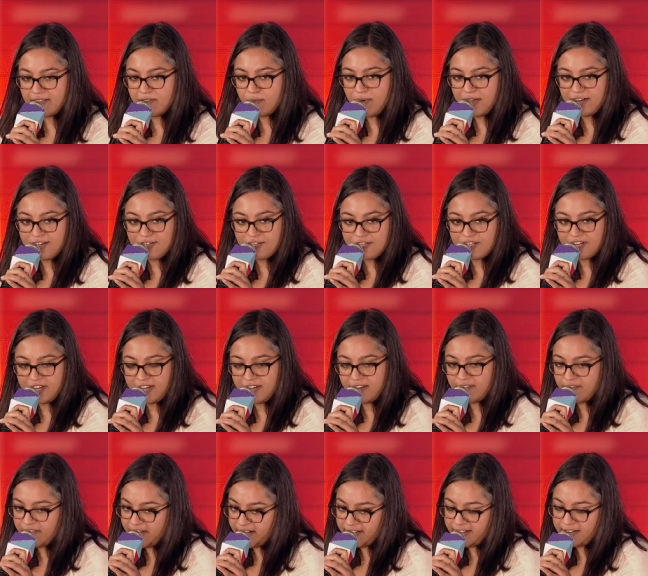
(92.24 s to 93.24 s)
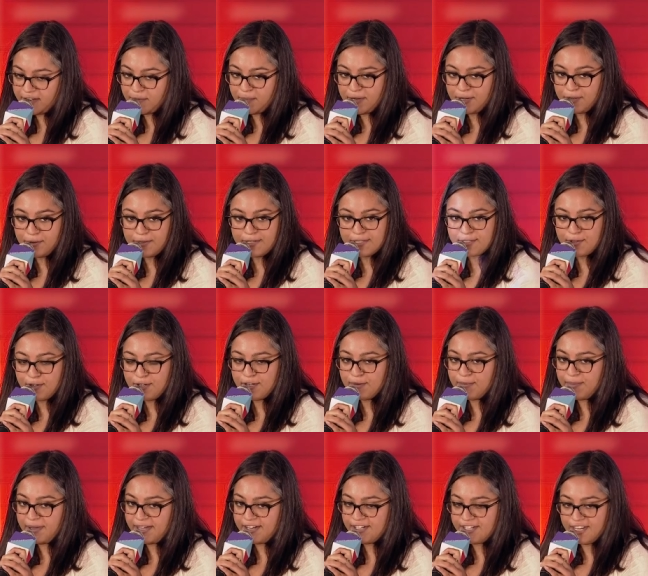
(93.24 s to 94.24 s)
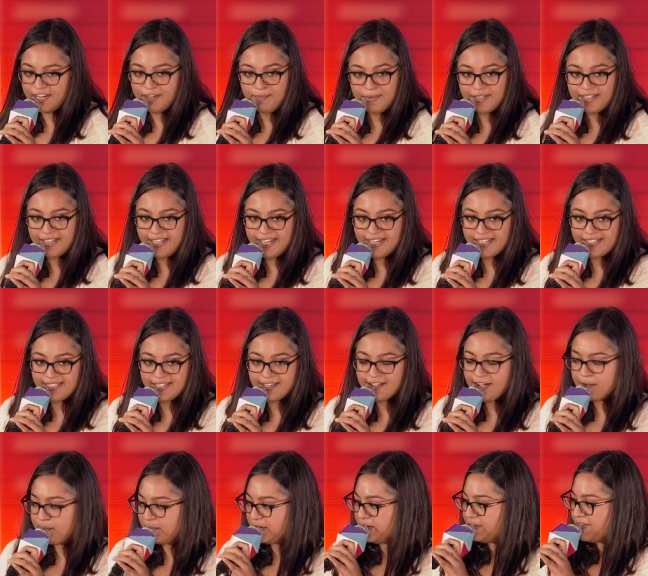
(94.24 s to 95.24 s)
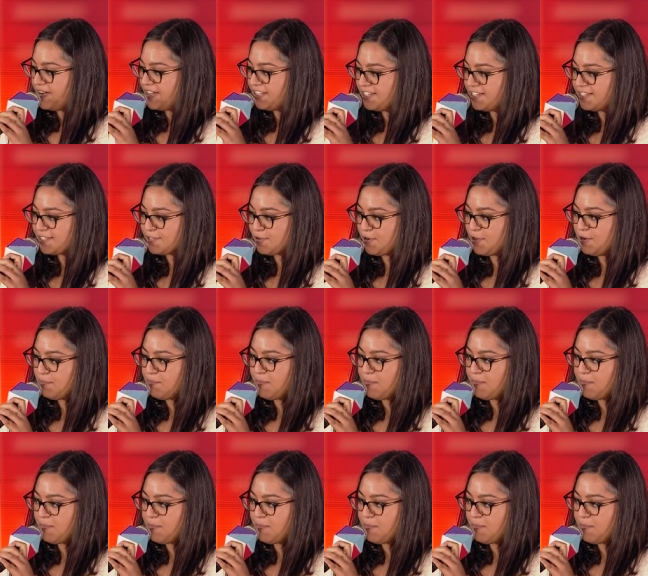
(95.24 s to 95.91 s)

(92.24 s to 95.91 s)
the one she invited me to is called Beijing, but there's a couple of others called